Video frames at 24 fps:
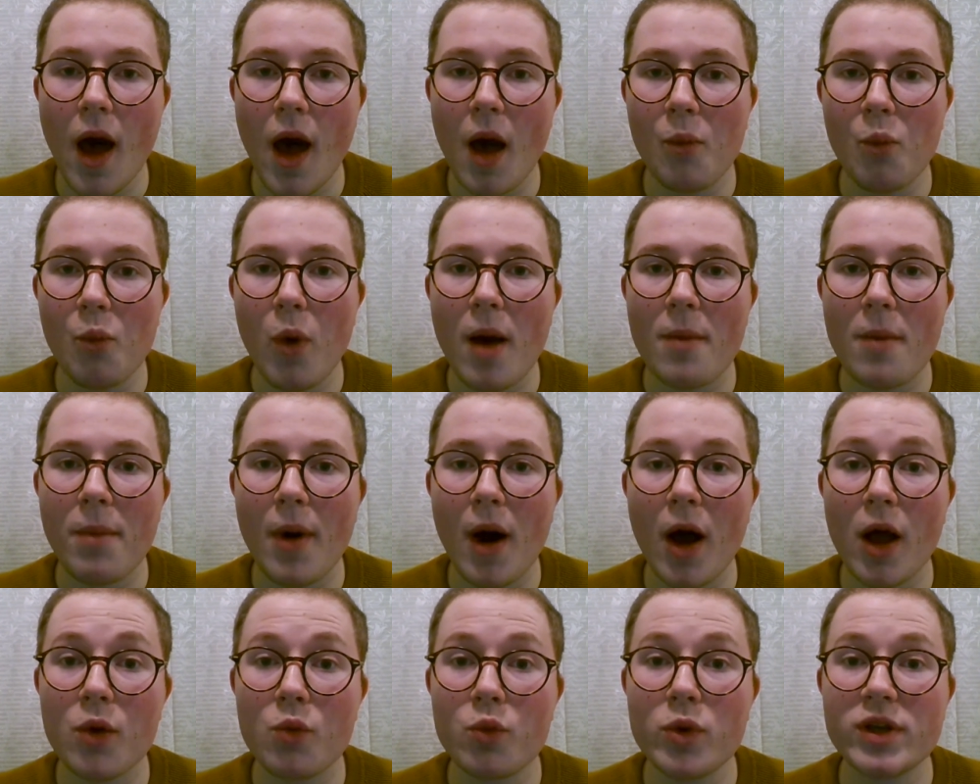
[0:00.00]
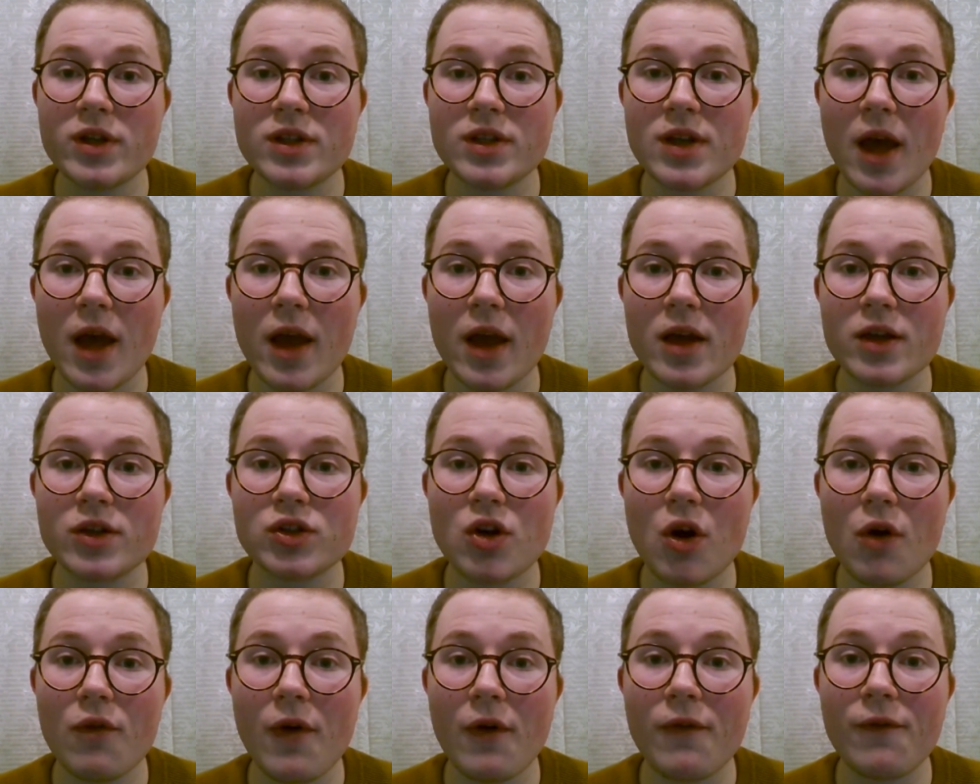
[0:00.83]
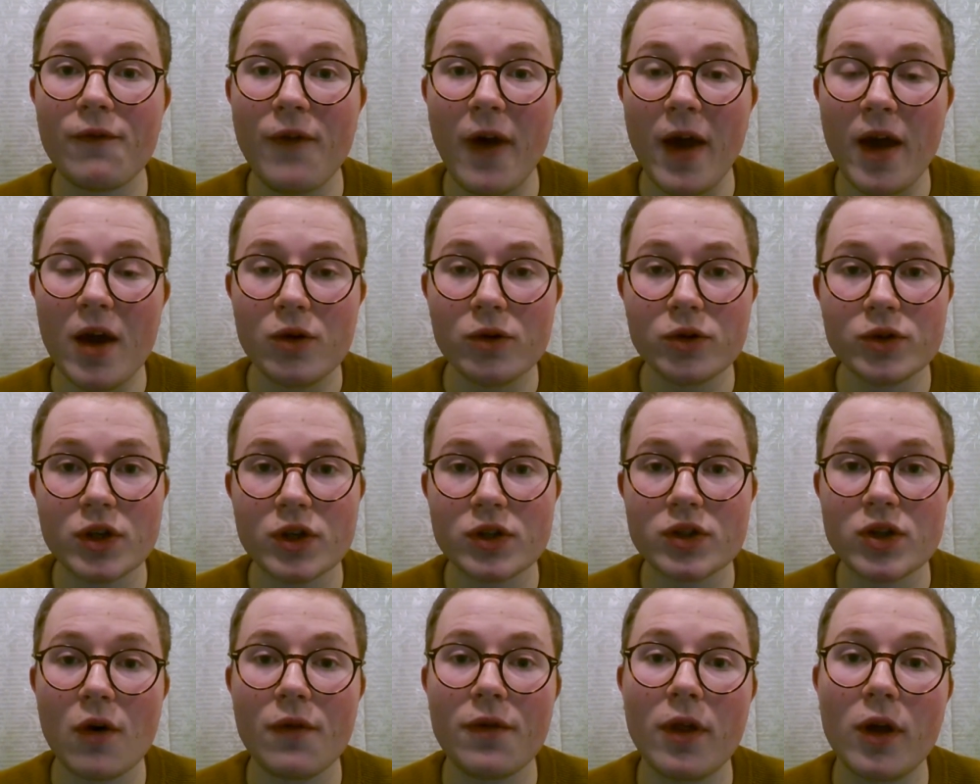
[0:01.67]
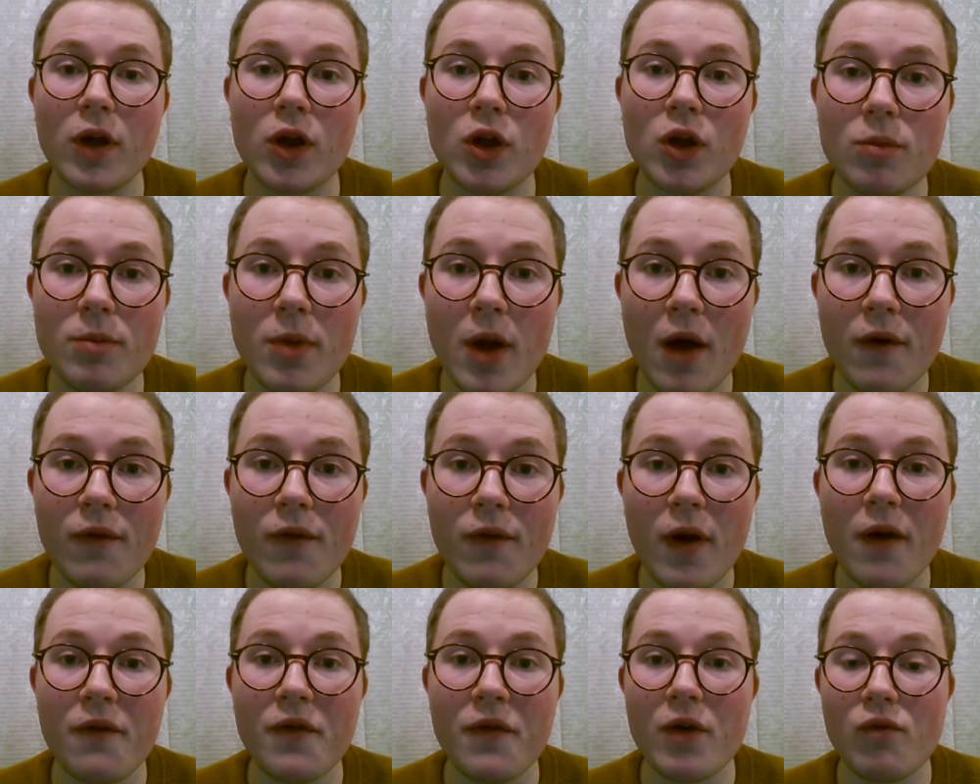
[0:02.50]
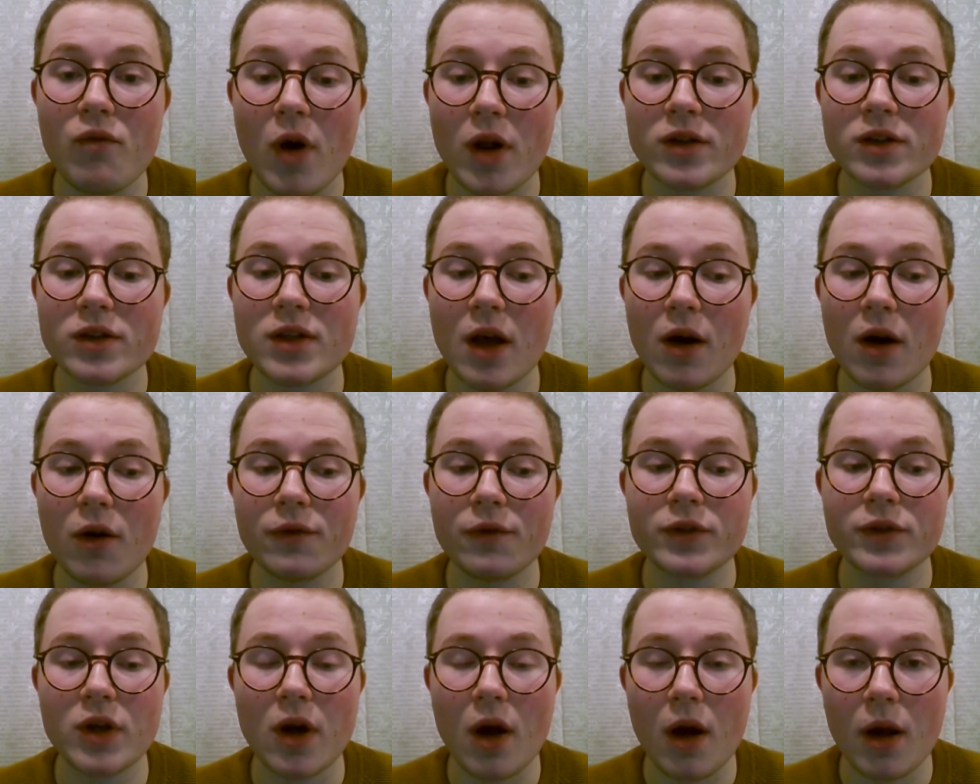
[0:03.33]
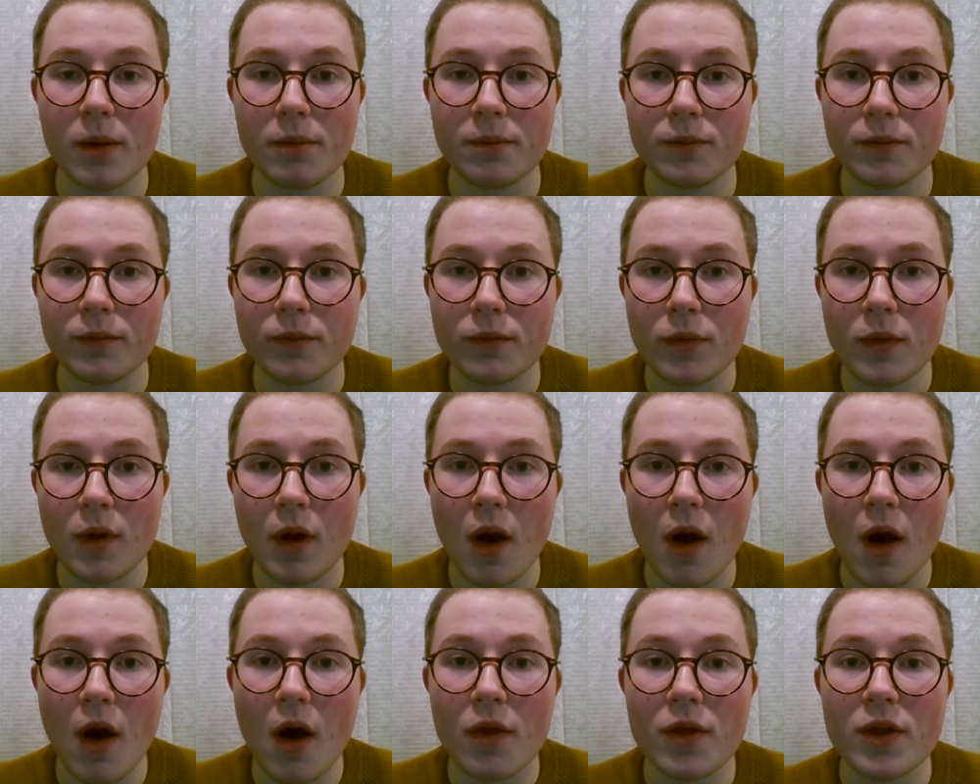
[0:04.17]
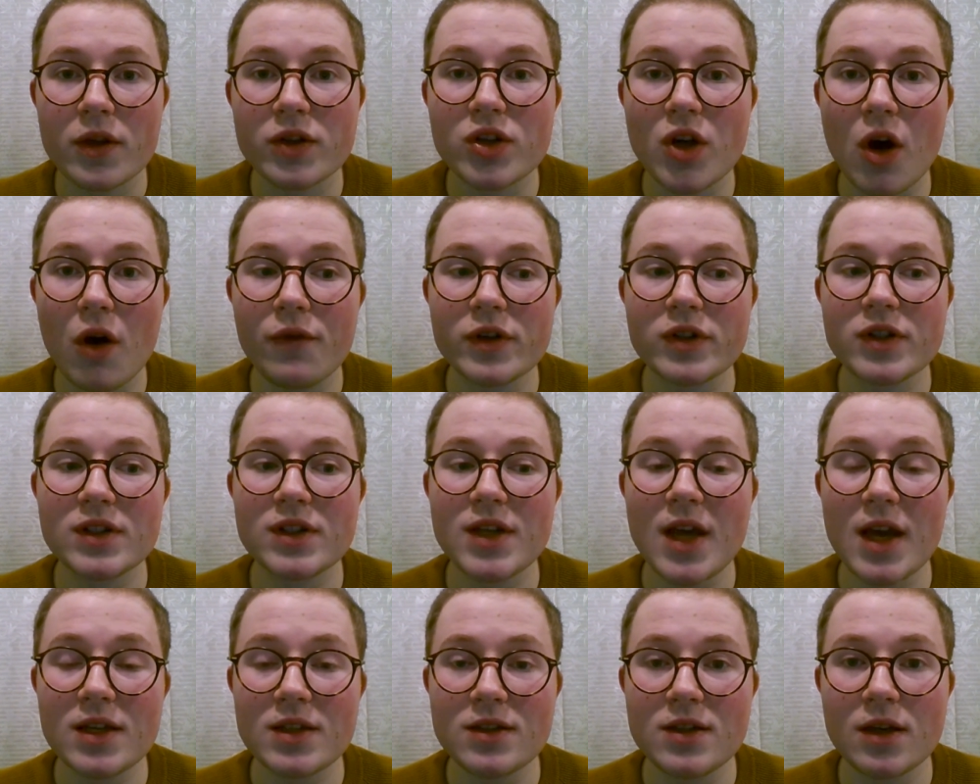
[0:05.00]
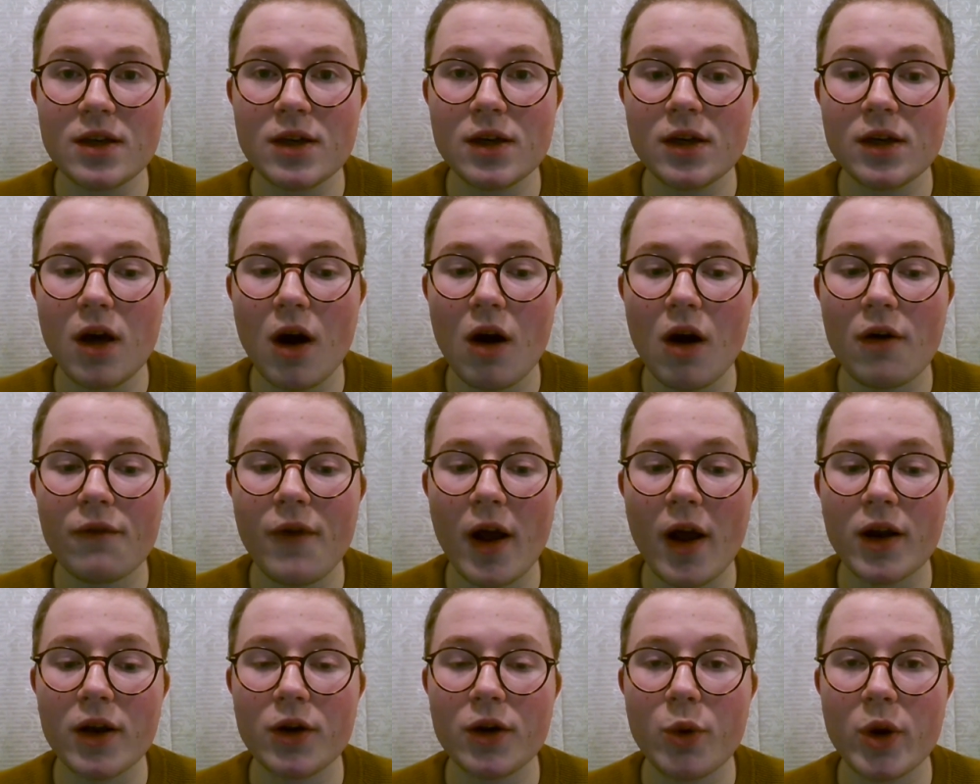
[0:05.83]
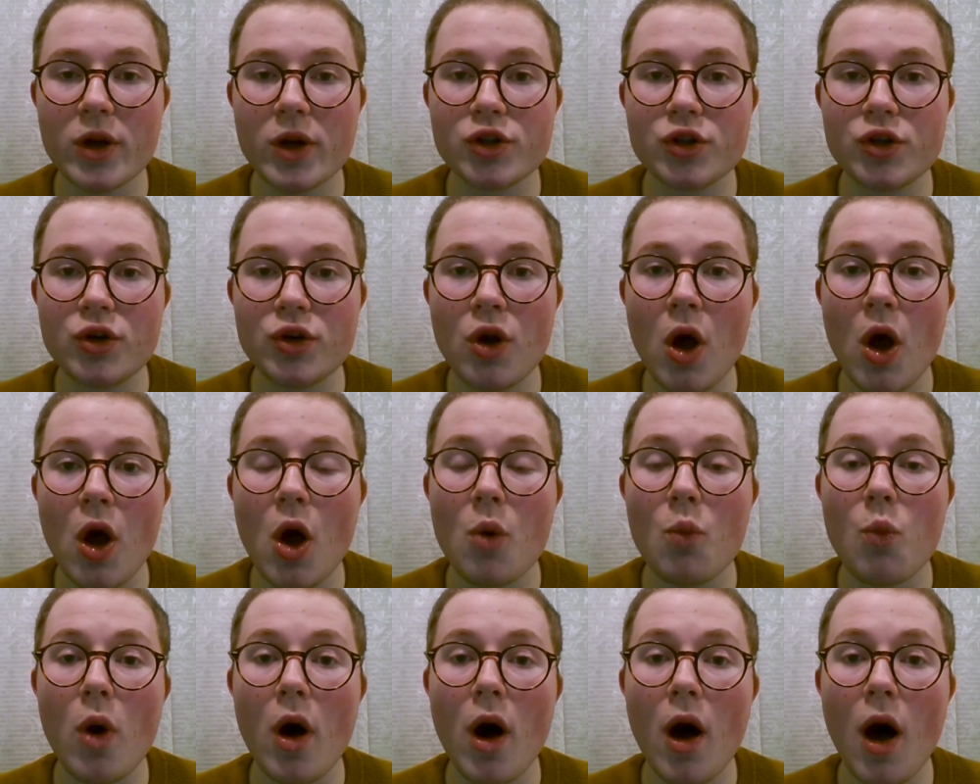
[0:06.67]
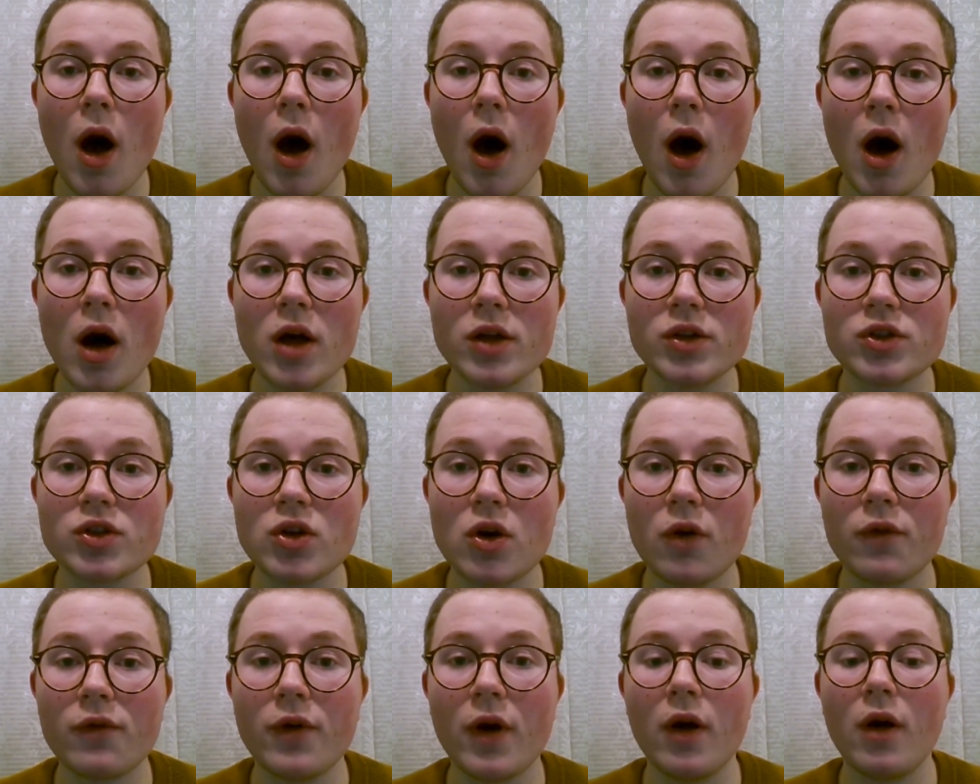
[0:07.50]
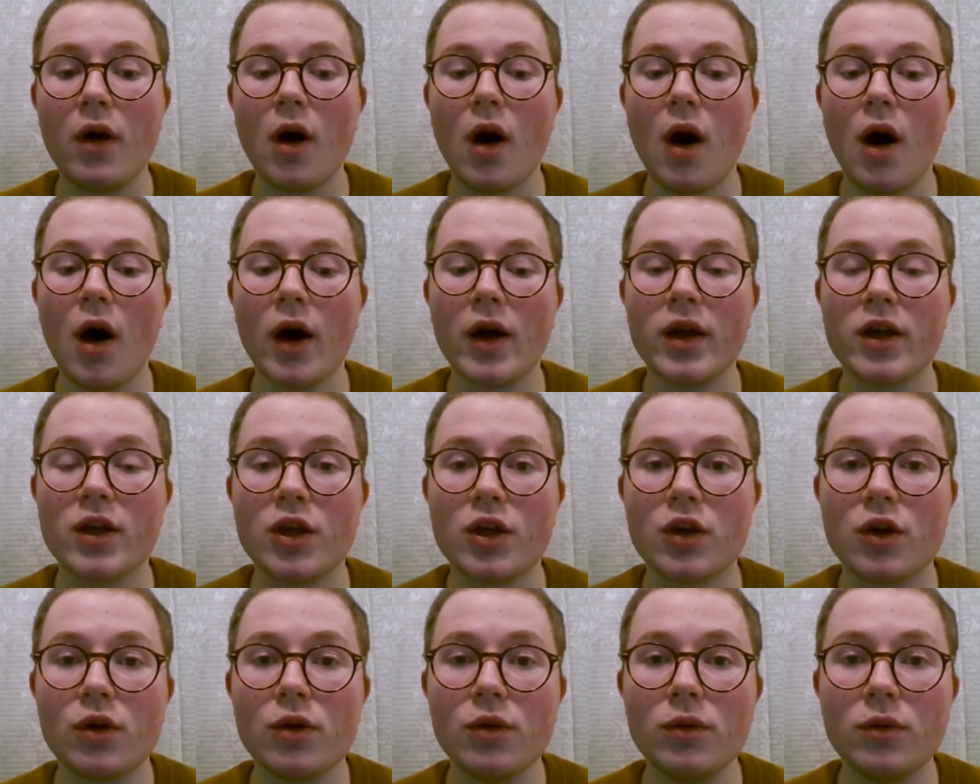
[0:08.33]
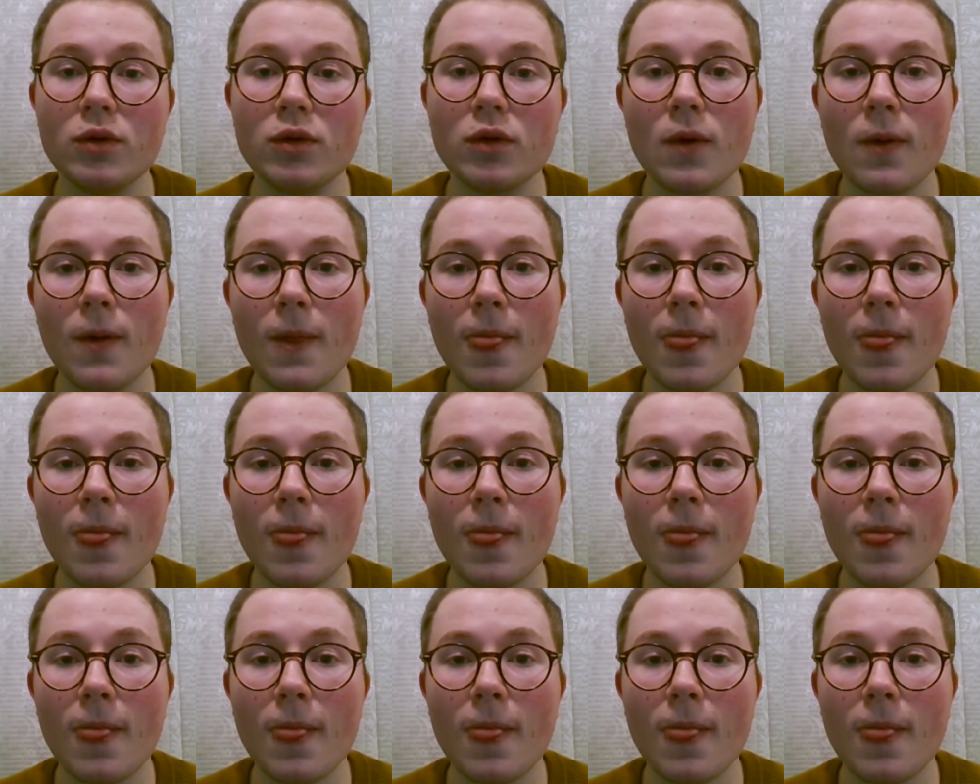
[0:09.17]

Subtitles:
and whereby we say a solver fails to solve the QBF if it runs out of time. The solvers tested in our evaluation were R solver, IQ,